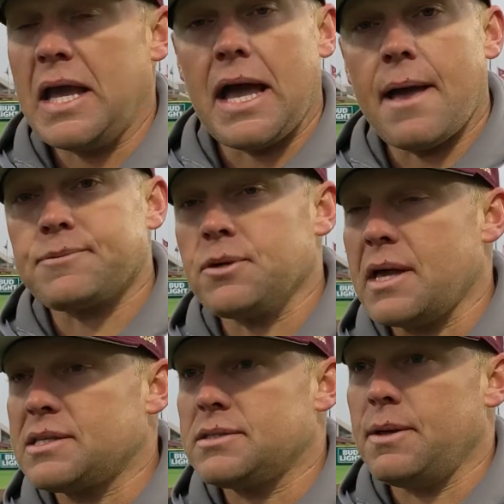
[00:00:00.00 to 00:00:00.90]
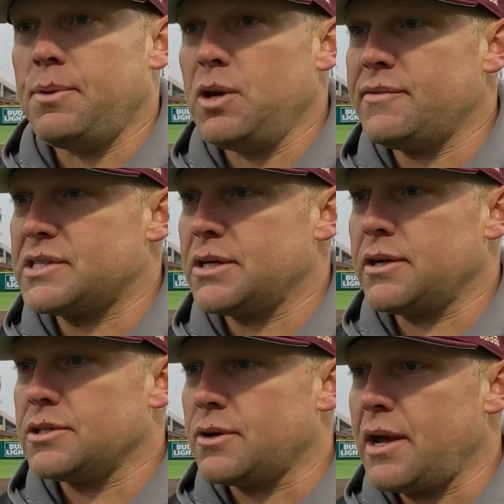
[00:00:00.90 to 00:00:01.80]
Yeah, absolutely. That's the beauty of a
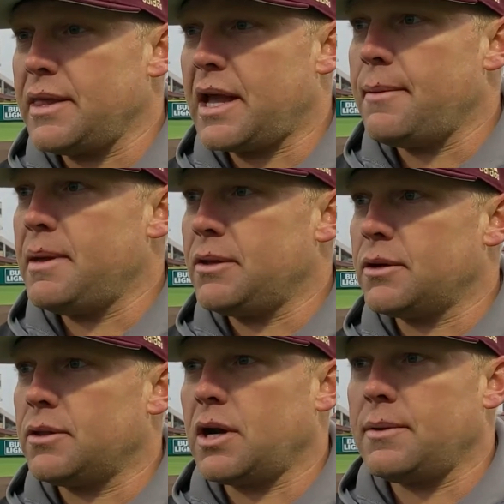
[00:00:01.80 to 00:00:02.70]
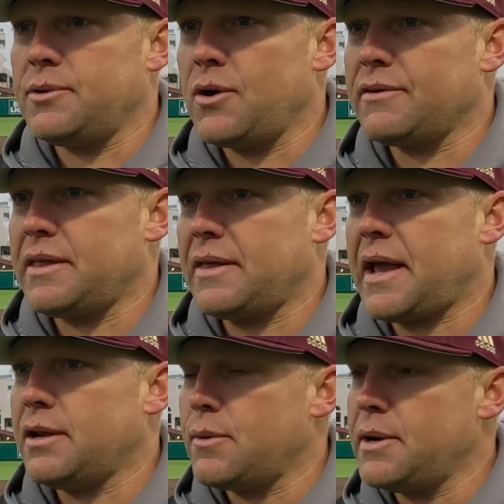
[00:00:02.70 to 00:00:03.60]
series, right? They come in, they're going to do everything they
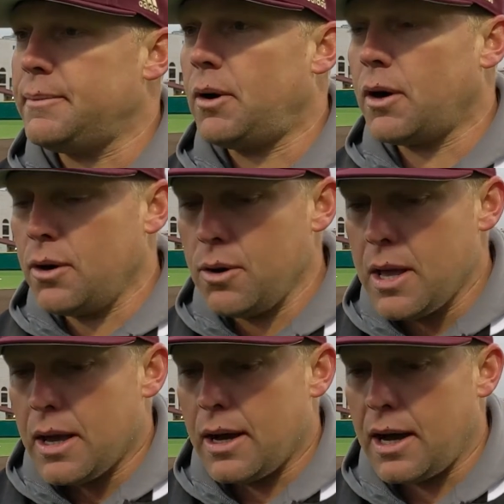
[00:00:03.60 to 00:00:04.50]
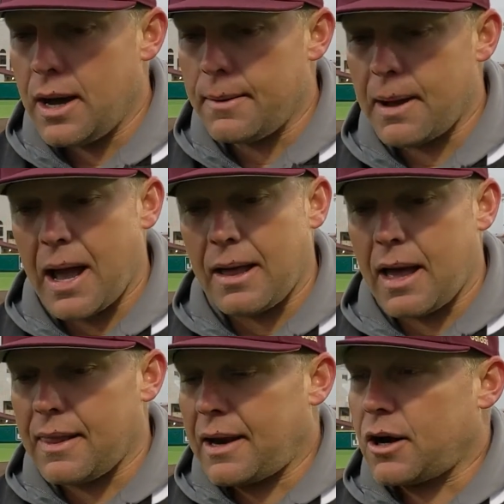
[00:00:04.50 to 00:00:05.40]
can to win tomorrow.
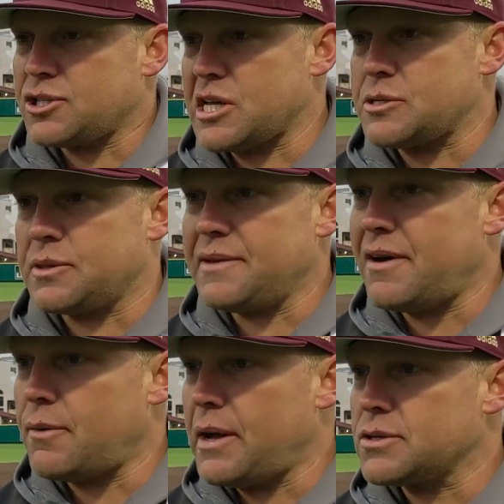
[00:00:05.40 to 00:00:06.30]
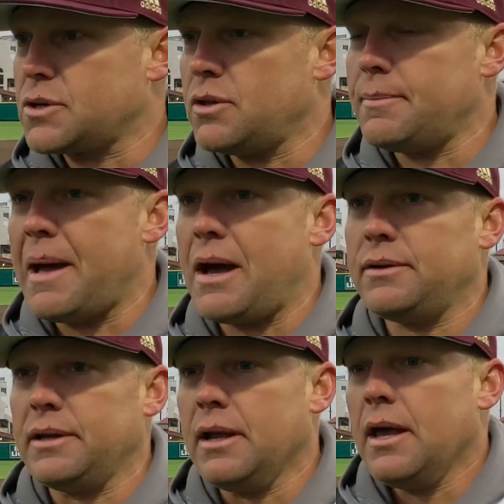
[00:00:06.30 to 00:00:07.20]
I like our chances of Levi Wells going the
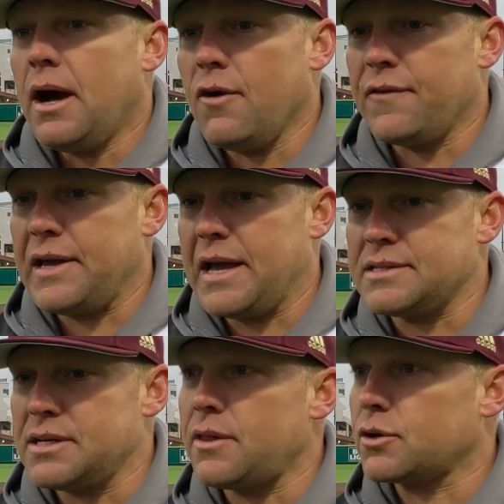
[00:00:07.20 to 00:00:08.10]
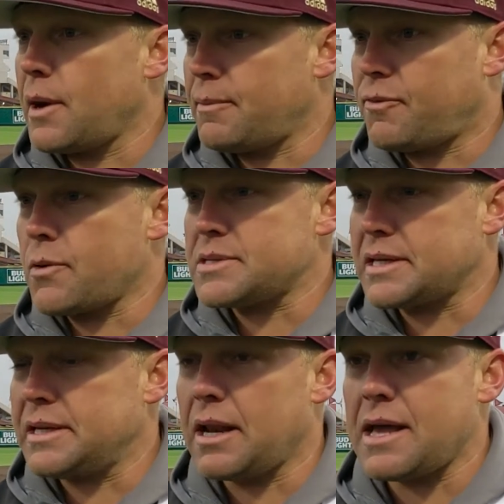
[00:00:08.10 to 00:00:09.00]
mound, and hopefully he has another great performance
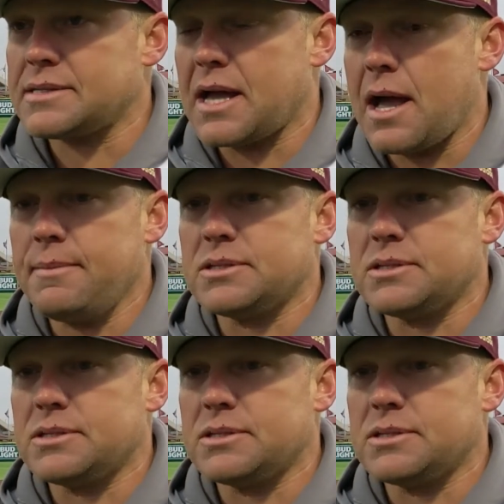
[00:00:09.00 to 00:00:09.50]
like he did last time.